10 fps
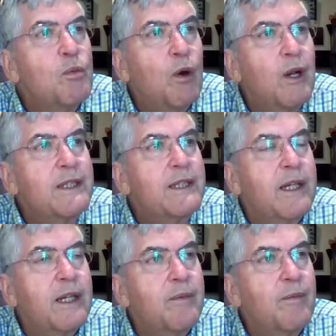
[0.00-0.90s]

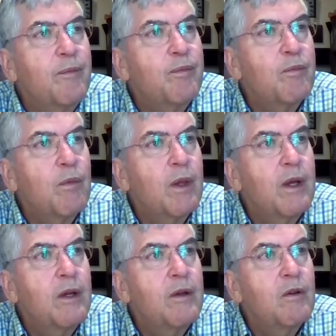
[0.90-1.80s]
precedent
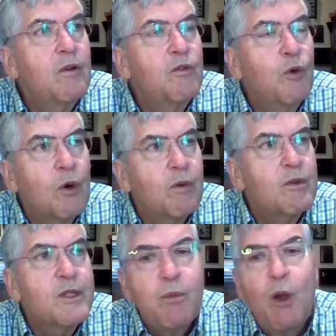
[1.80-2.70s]
for a
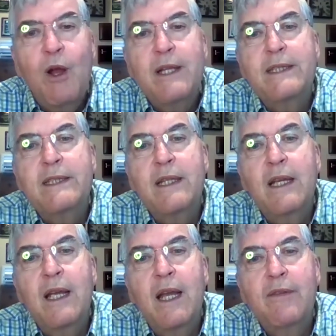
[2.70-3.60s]
response
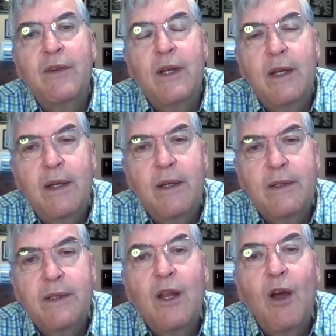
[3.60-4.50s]
of a
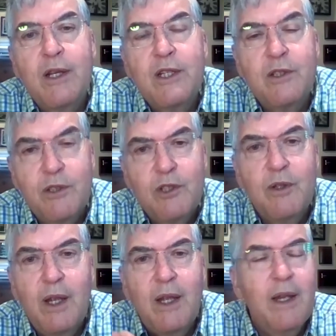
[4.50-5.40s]

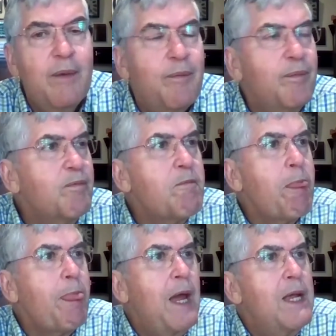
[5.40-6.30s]

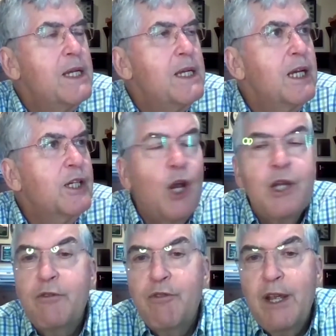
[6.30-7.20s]

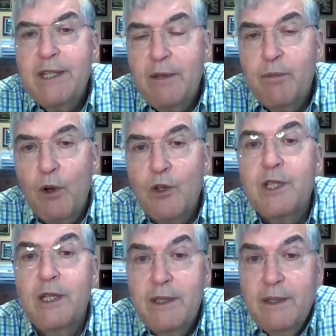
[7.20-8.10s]
non-defective
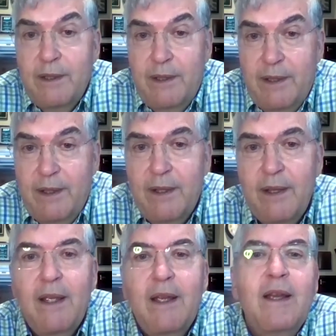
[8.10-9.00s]
person
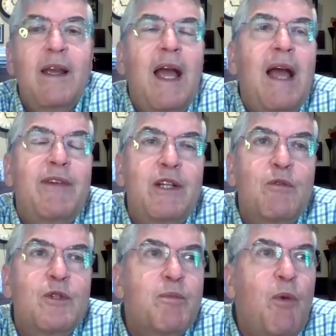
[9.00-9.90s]
having a
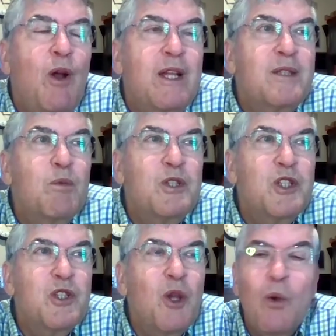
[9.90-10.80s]
response which
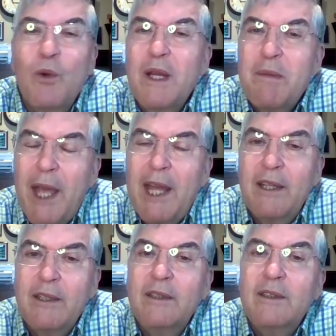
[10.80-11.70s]
is only bad.